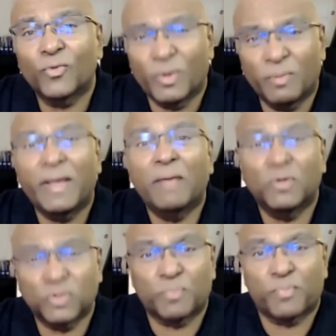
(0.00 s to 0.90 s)
we will be
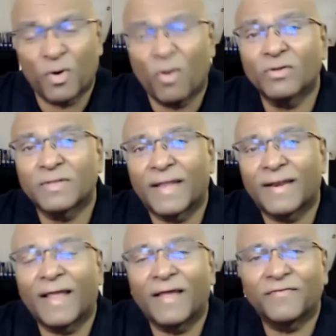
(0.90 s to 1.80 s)
able to prolong
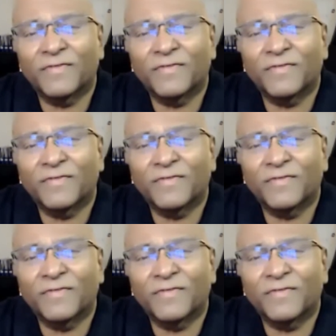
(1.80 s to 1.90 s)
that life.